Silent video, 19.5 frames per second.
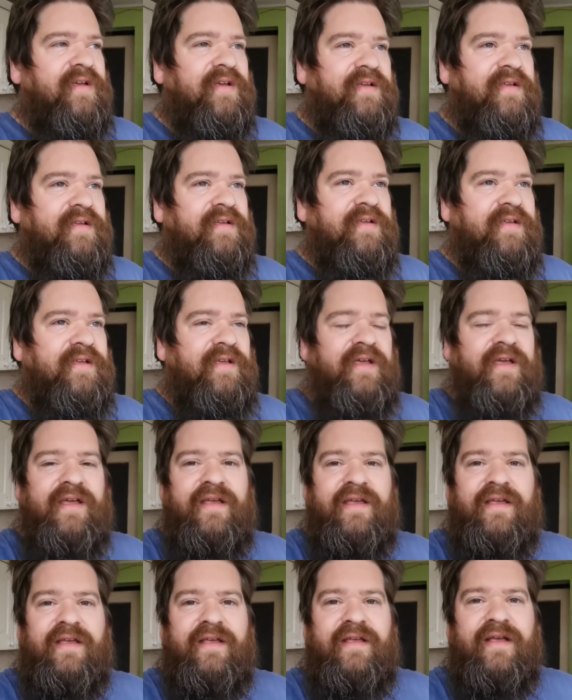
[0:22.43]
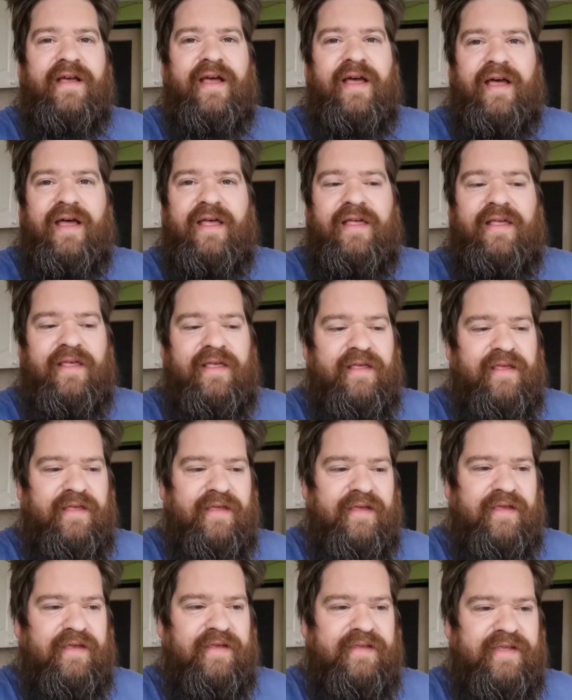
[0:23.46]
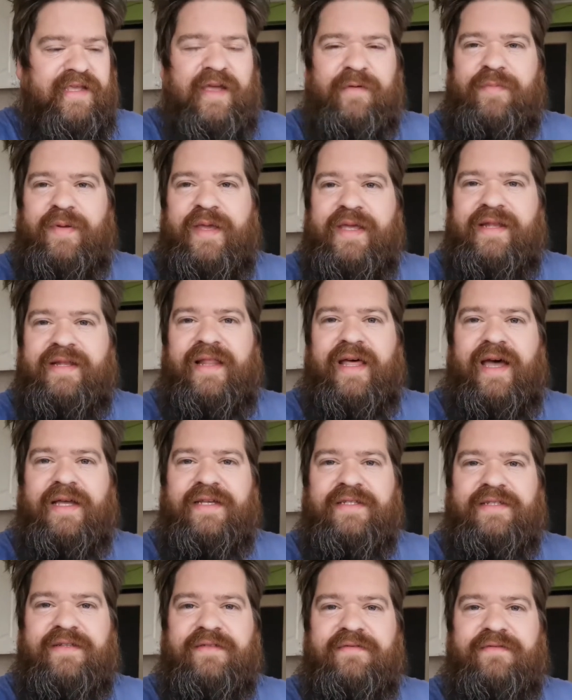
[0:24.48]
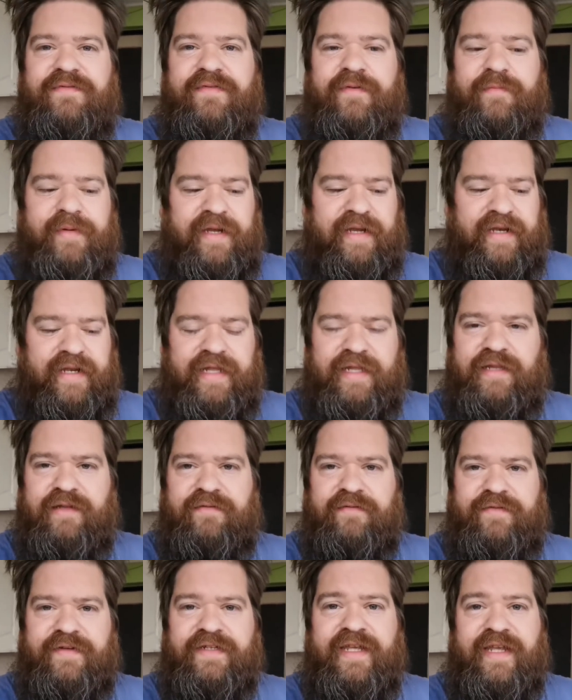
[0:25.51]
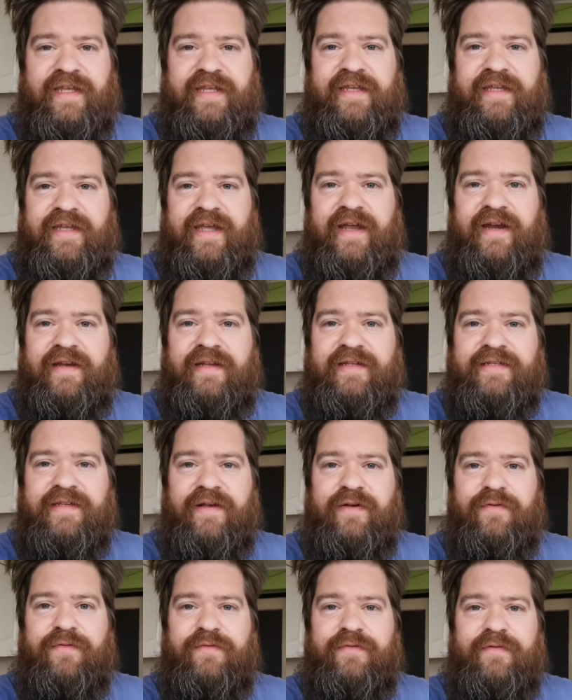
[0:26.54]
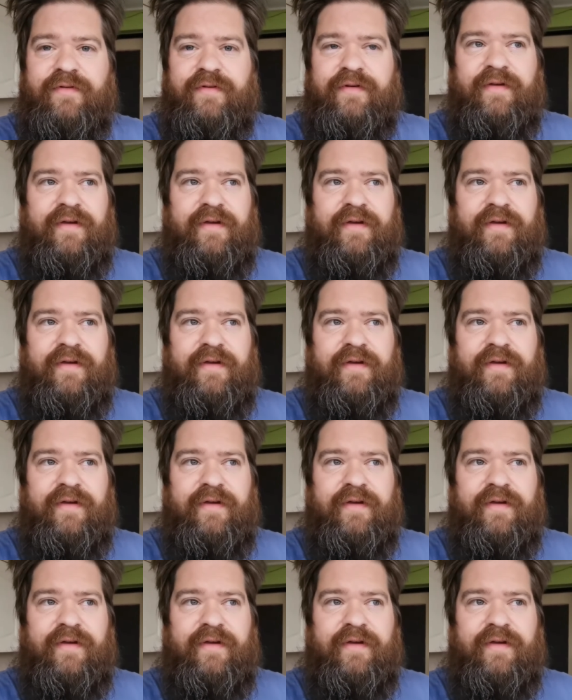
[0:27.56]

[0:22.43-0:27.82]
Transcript: You get penalised for being ill and for taking care of yourself.